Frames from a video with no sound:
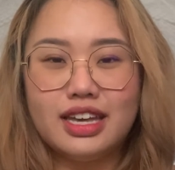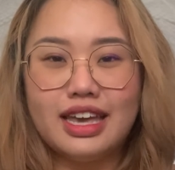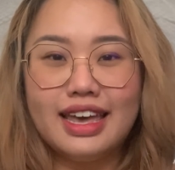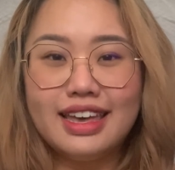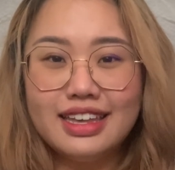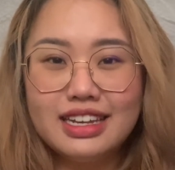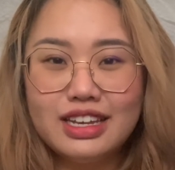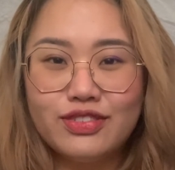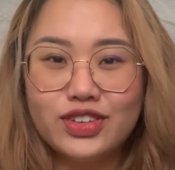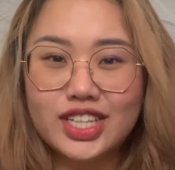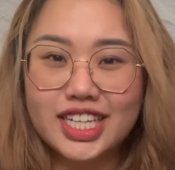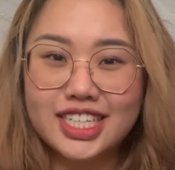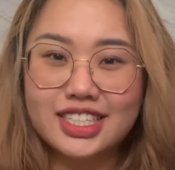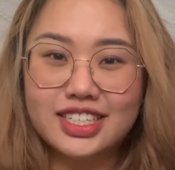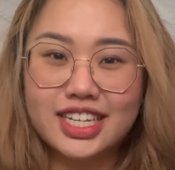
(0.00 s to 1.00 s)
And if you'd
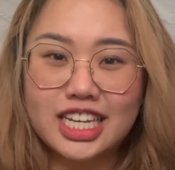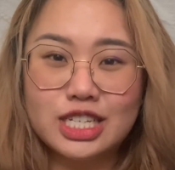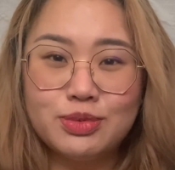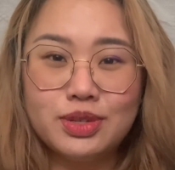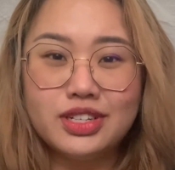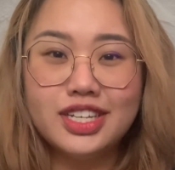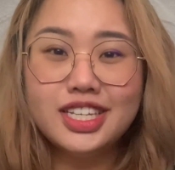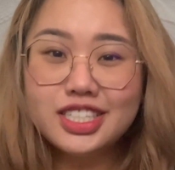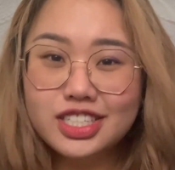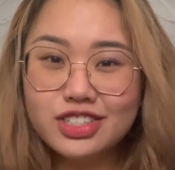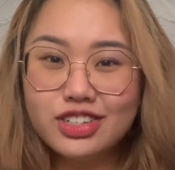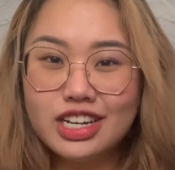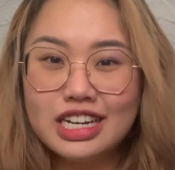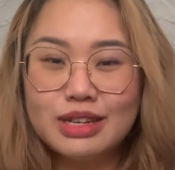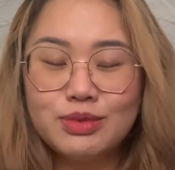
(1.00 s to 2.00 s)
like to catch me on
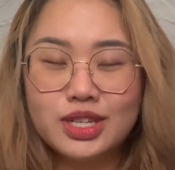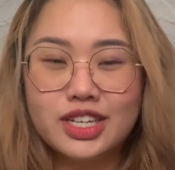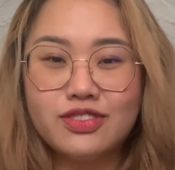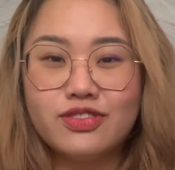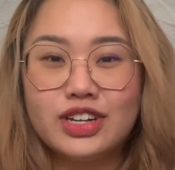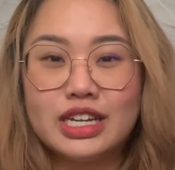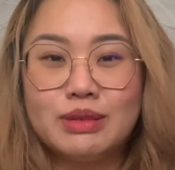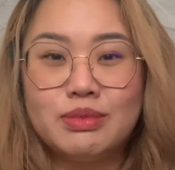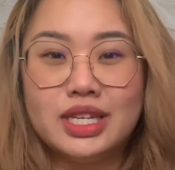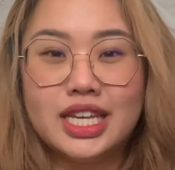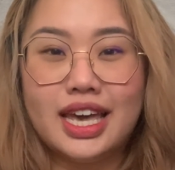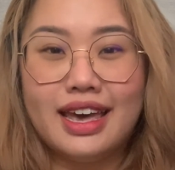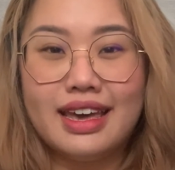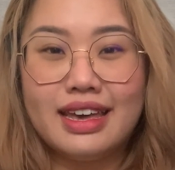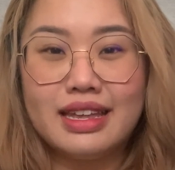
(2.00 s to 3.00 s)
Instagram, you can find me
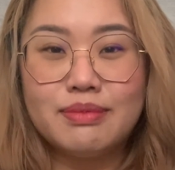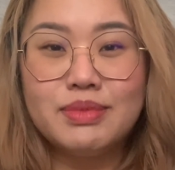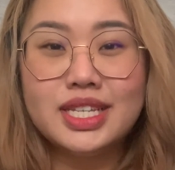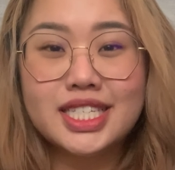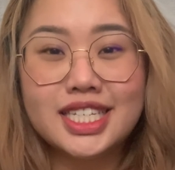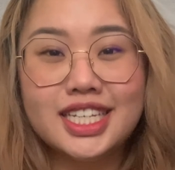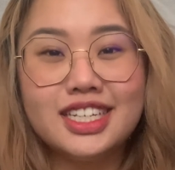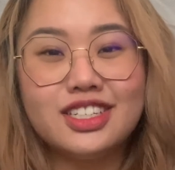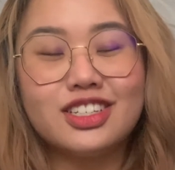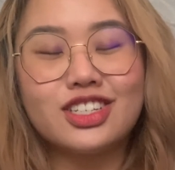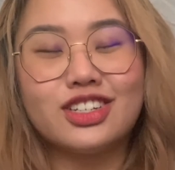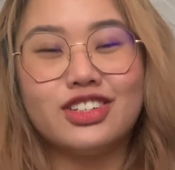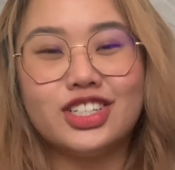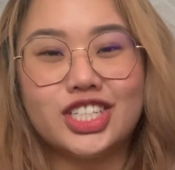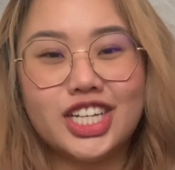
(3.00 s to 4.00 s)
at
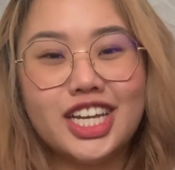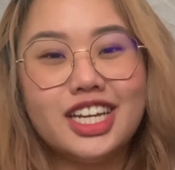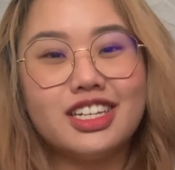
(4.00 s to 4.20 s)
missy_j_official.